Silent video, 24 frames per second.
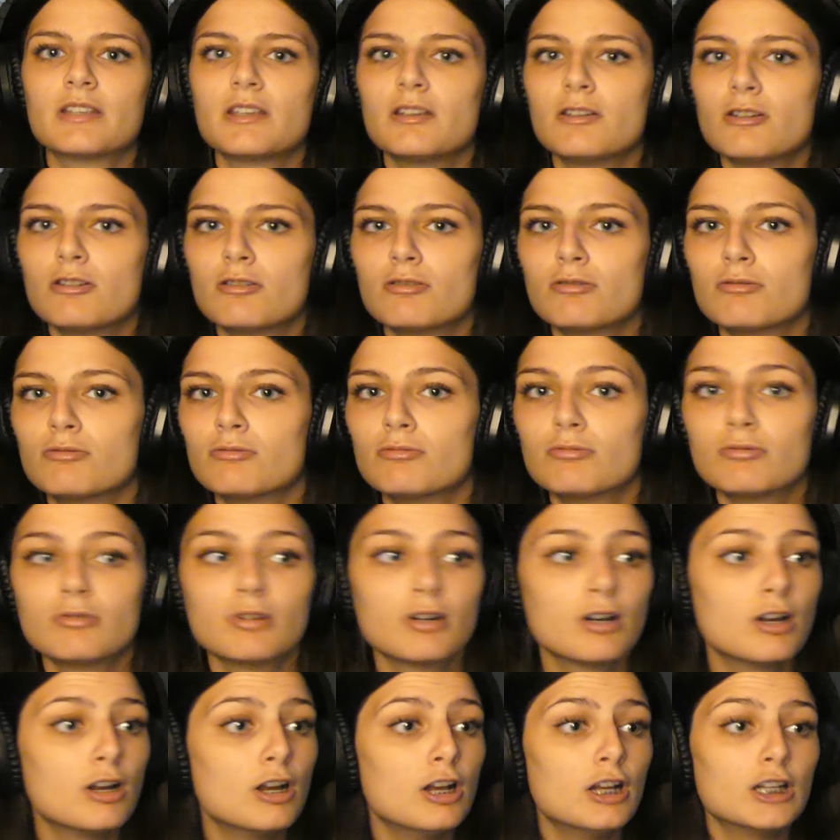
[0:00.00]
he knew
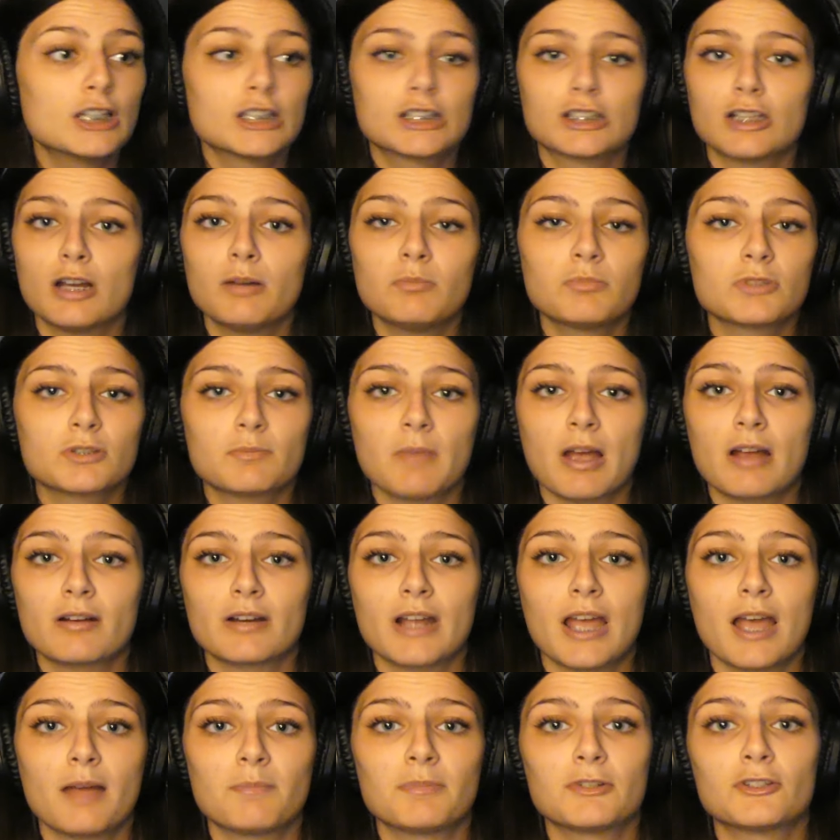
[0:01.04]
something was bound
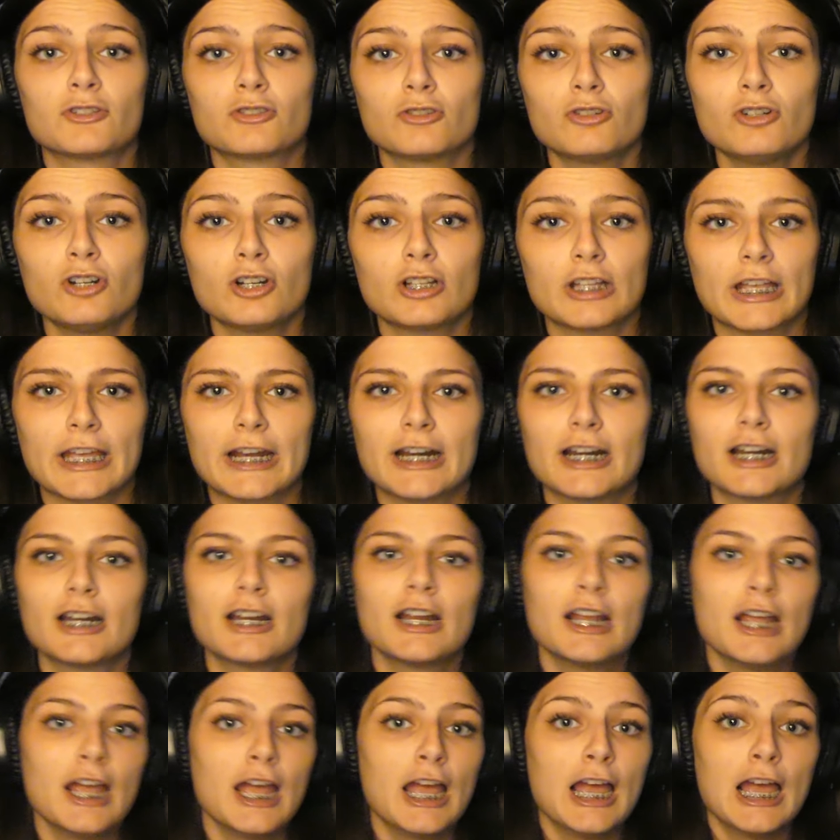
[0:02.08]
to happen sooner or later.
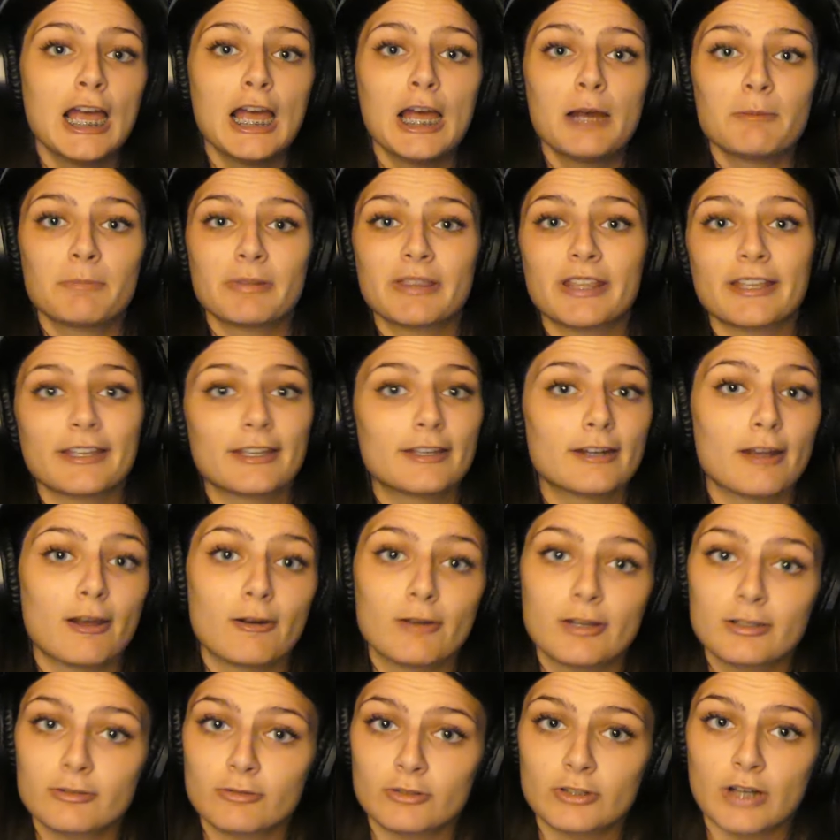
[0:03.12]
But then, you know,
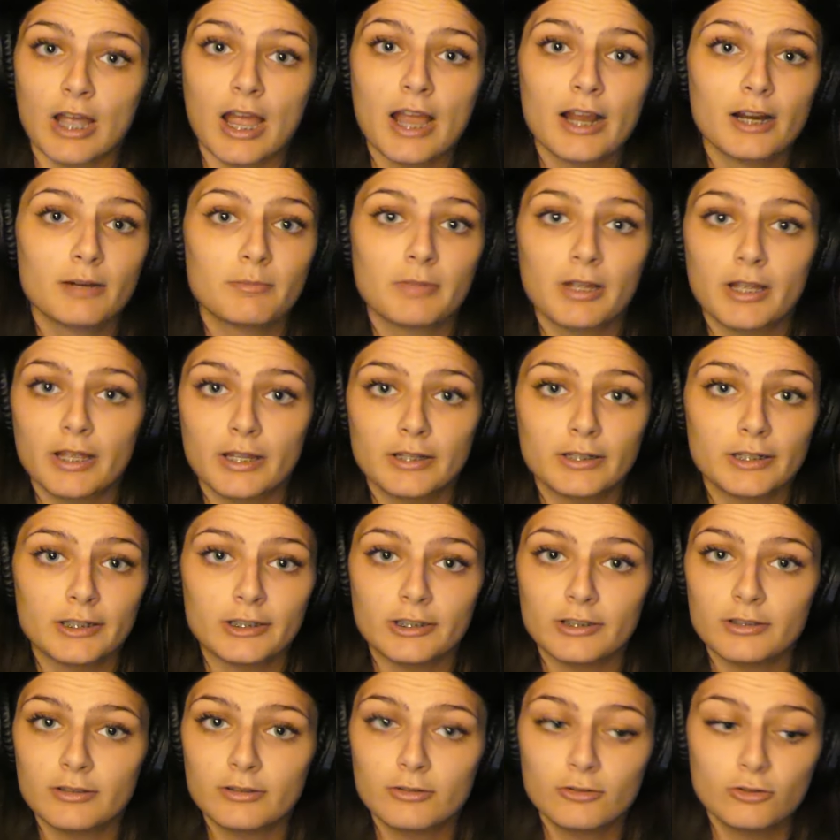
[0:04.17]
his retirement
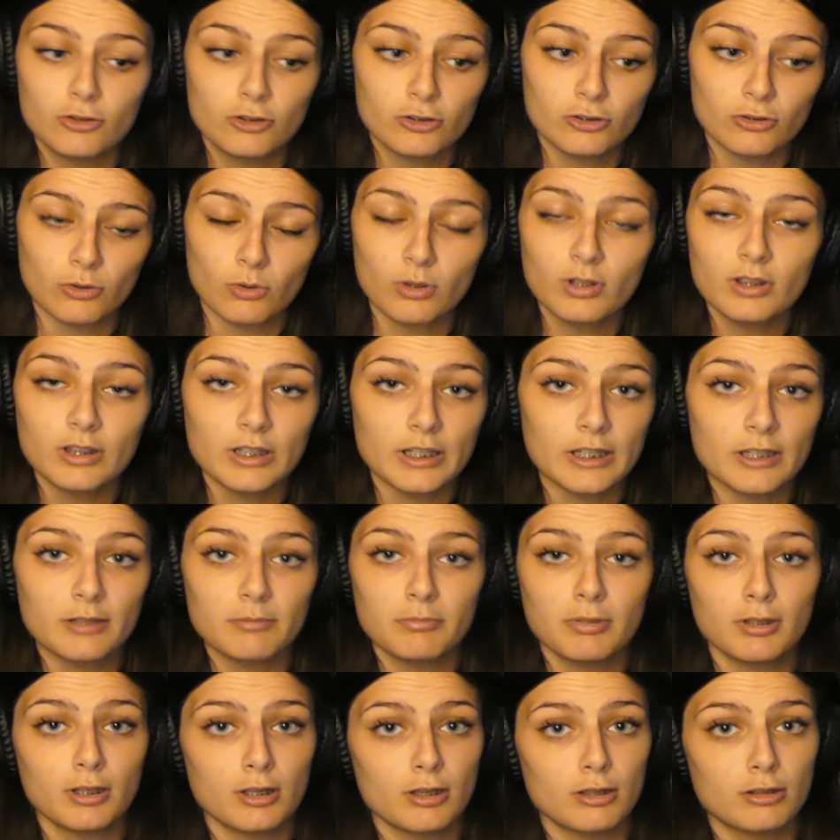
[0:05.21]
ended shortly
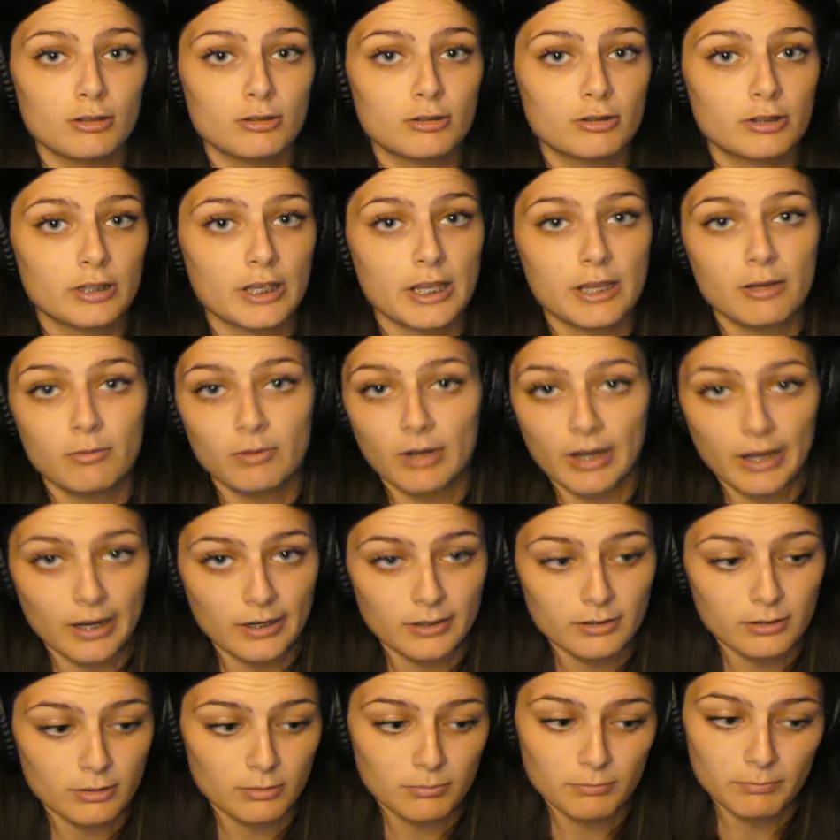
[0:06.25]
because he
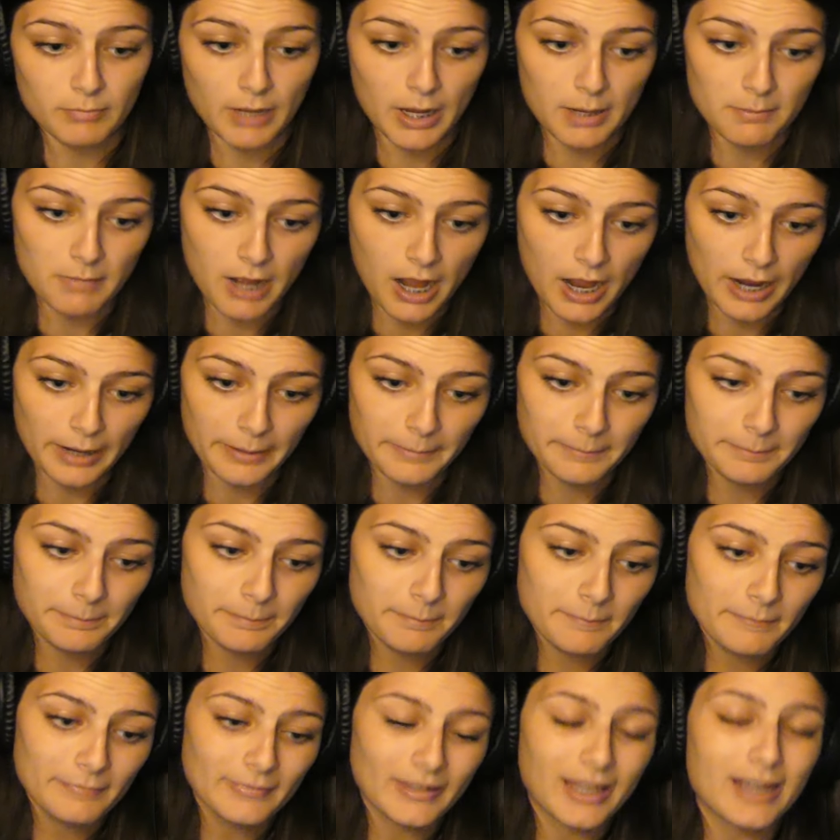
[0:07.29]
went bye-bye.
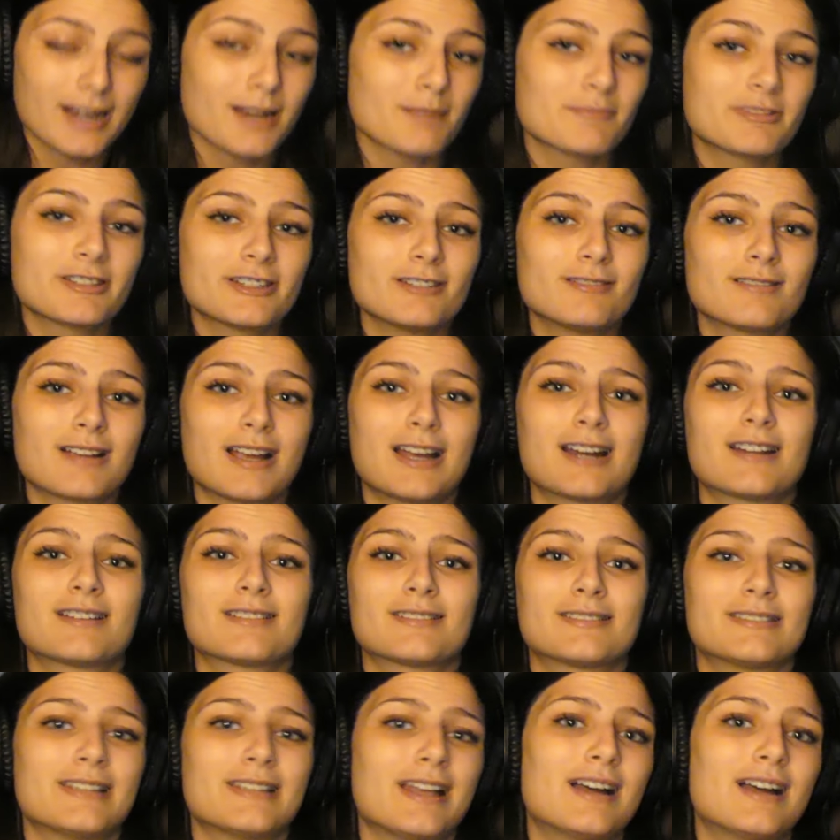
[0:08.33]
And I'm still kind
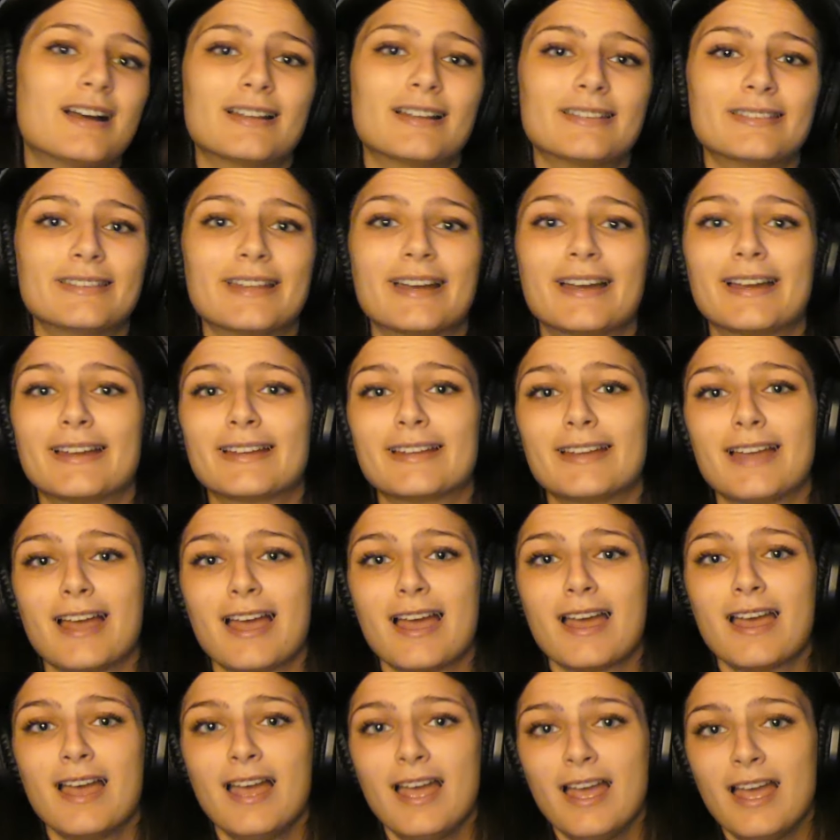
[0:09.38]
of sad that
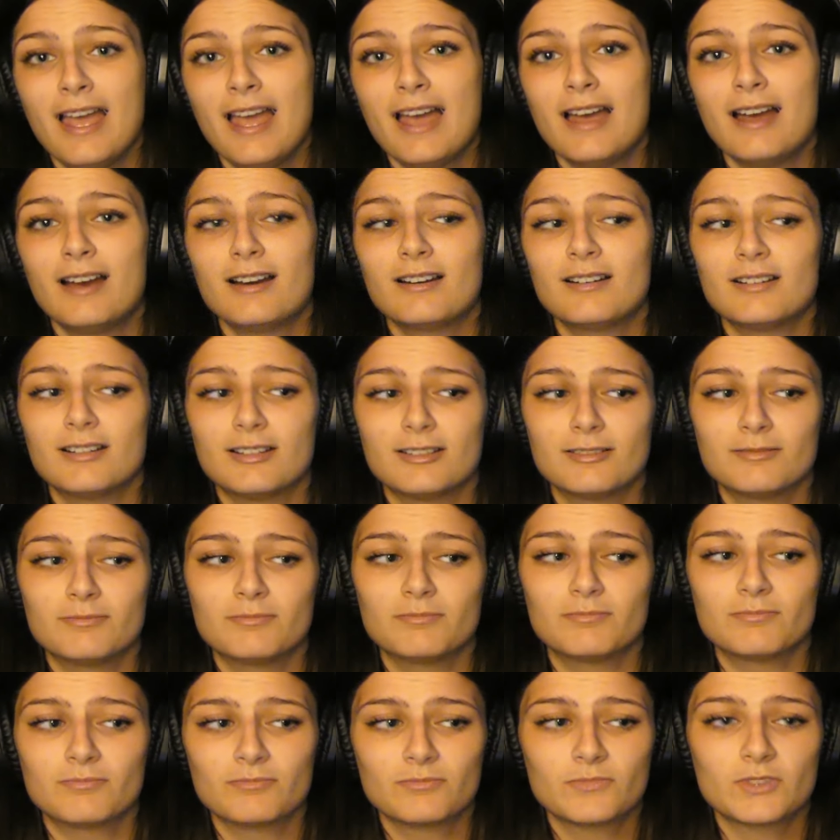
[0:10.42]

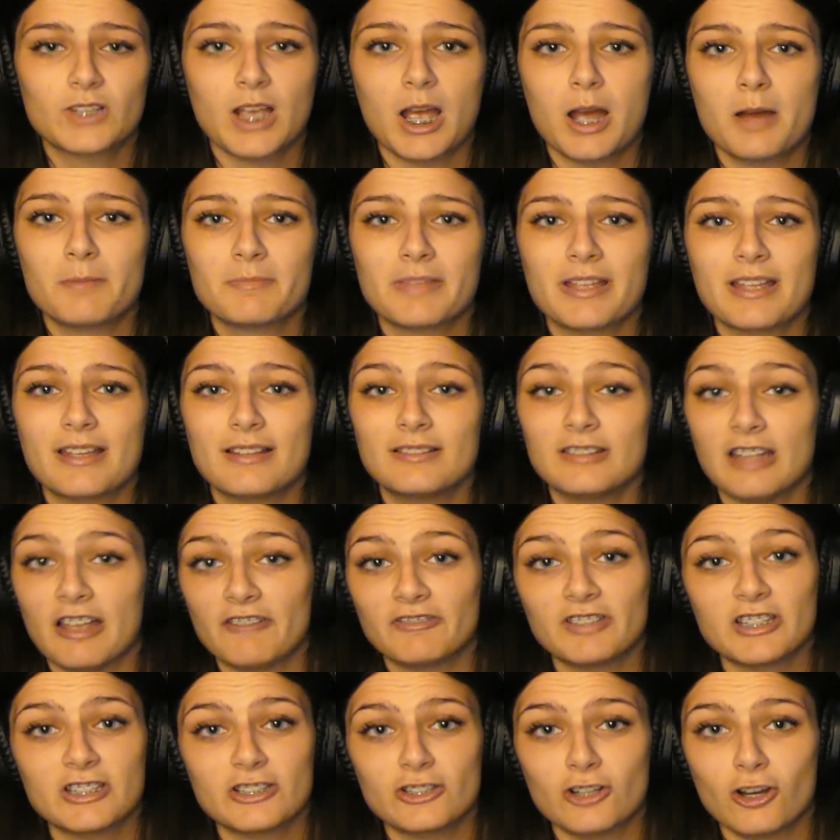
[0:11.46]
um, Tommy
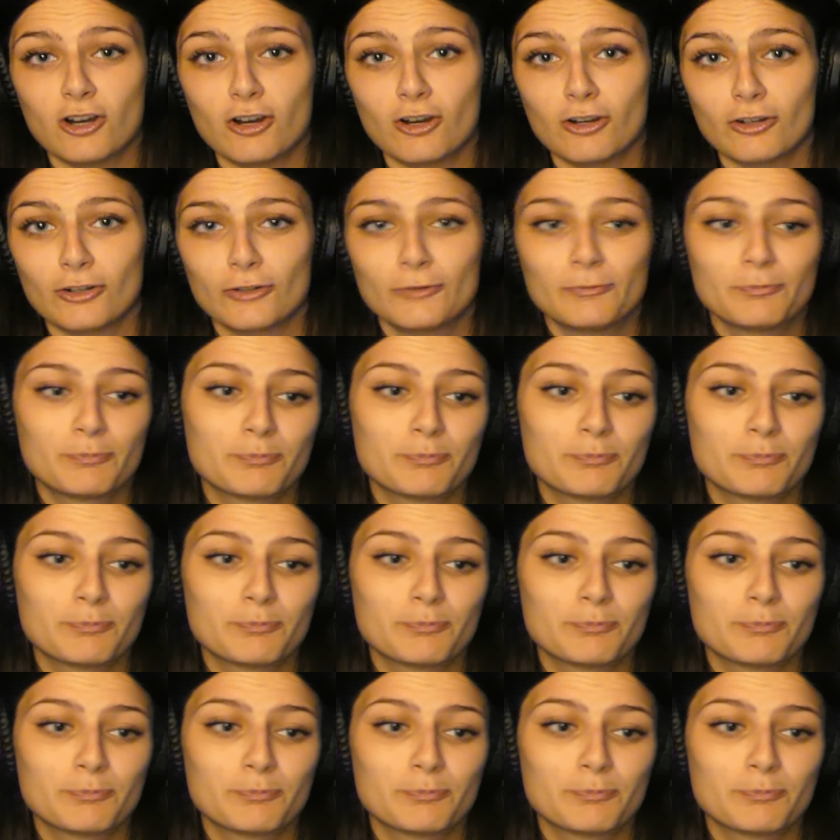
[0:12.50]
left his dog.